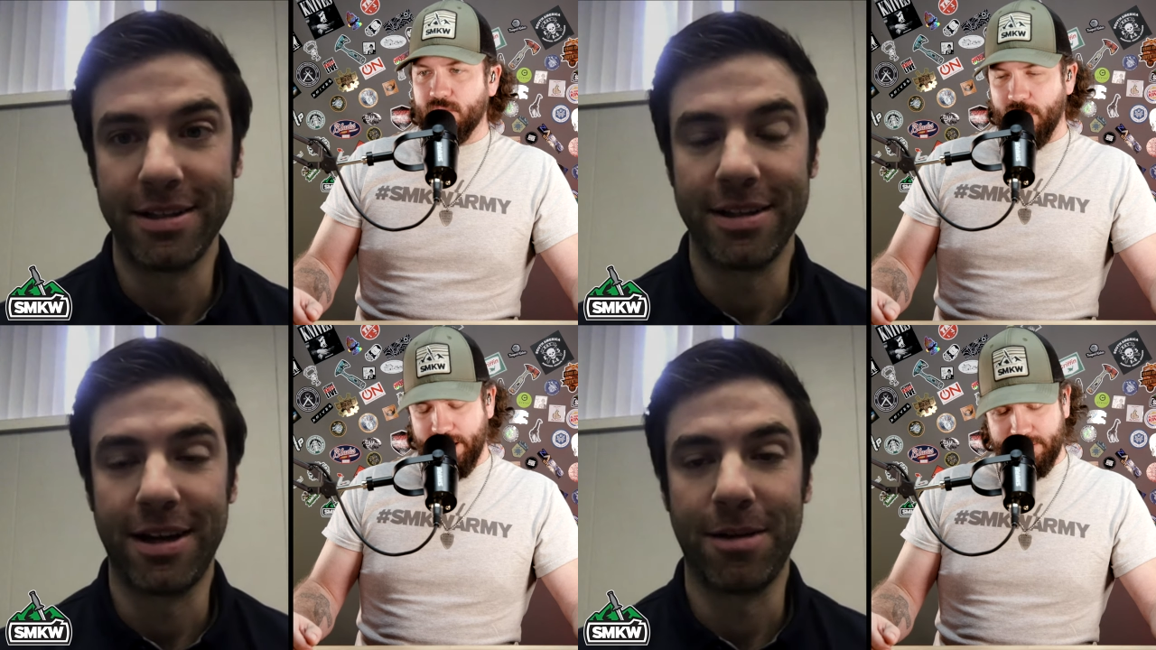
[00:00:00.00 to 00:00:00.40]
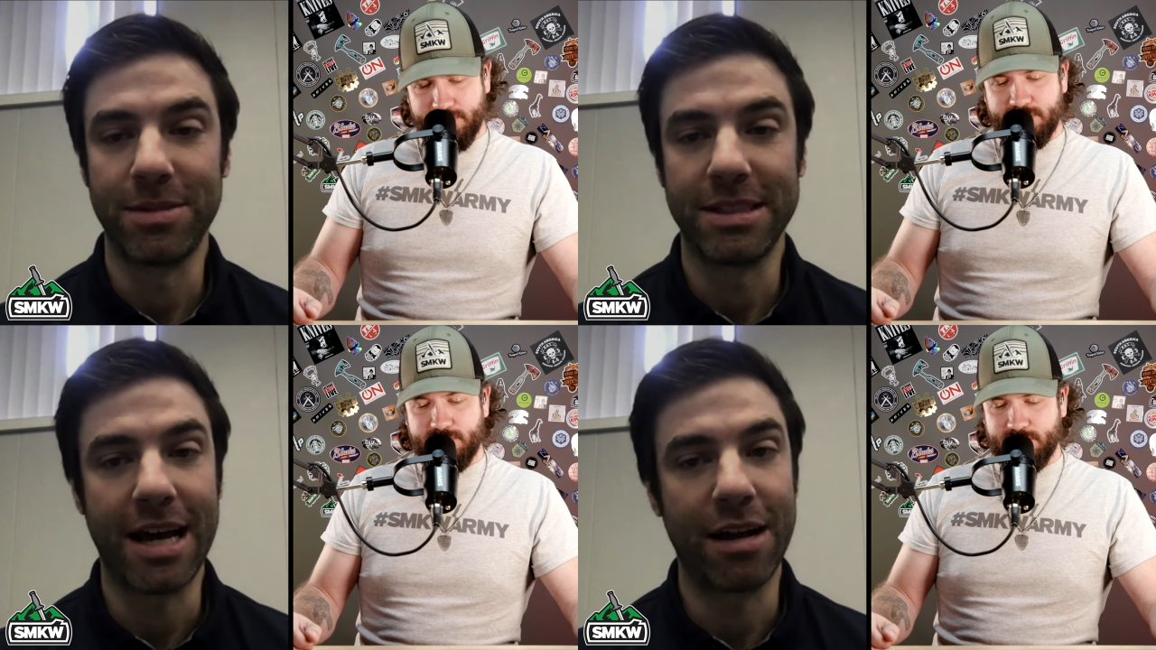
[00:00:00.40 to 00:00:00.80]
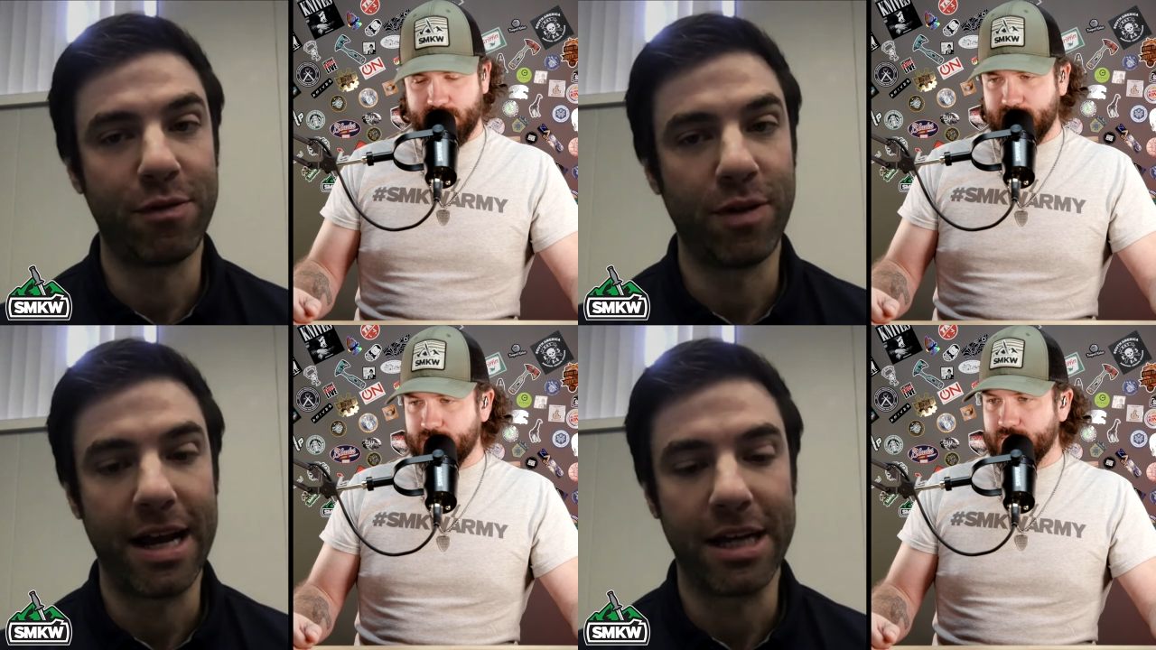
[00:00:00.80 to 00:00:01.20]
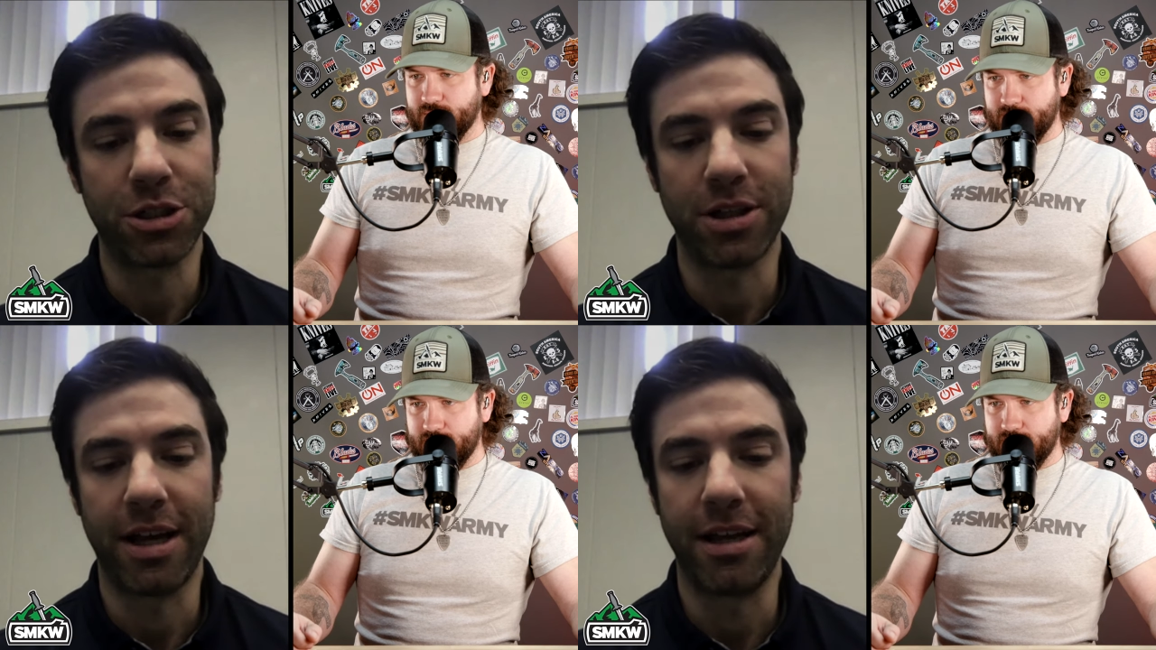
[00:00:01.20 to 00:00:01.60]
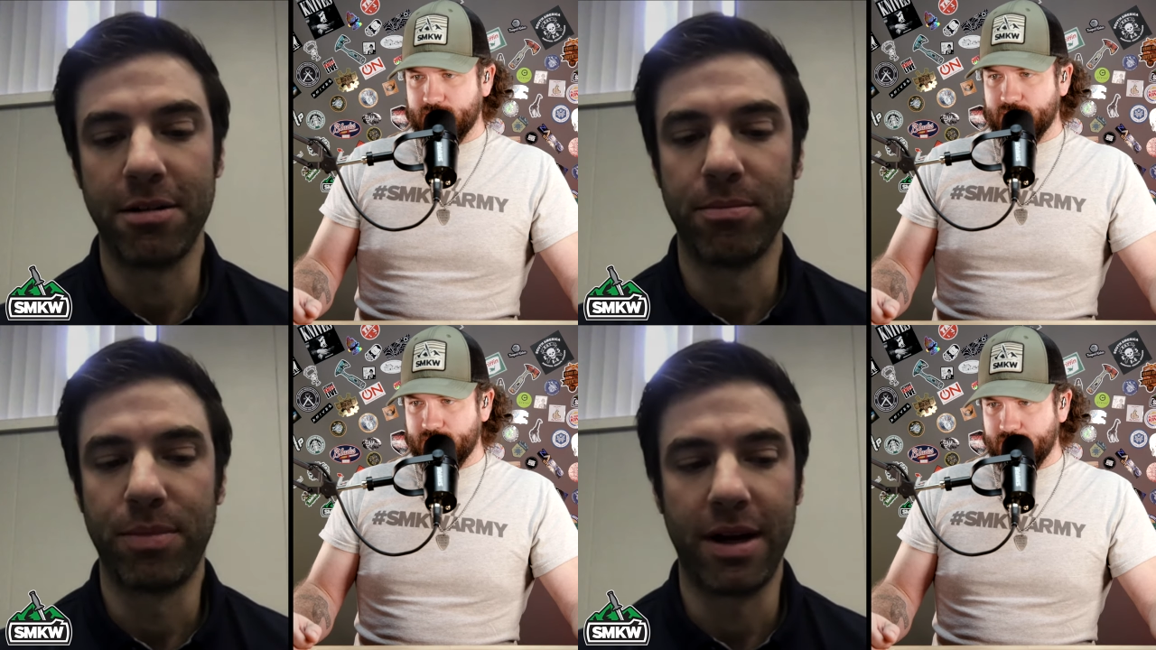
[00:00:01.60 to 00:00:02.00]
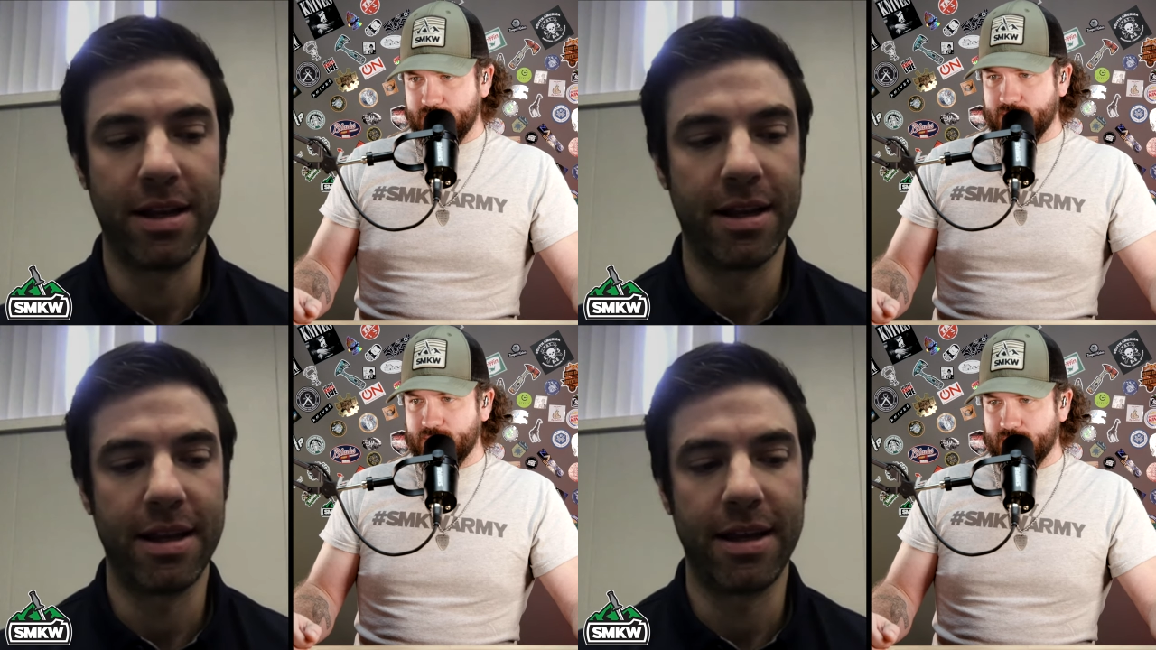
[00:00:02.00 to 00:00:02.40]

Speaker 1: Right. Um, it's not a flashlight, but